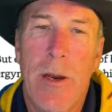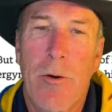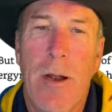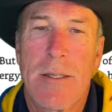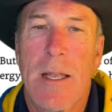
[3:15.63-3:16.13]
He
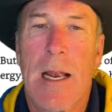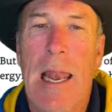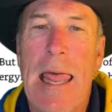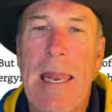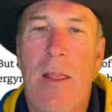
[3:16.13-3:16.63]
crossed the
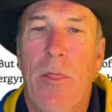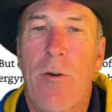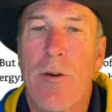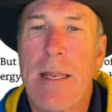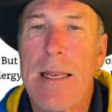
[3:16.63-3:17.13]
Atlantic
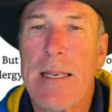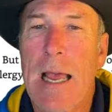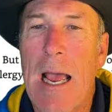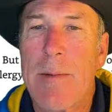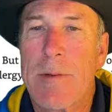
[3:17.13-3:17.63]
13
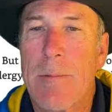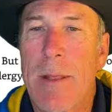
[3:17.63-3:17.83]
times and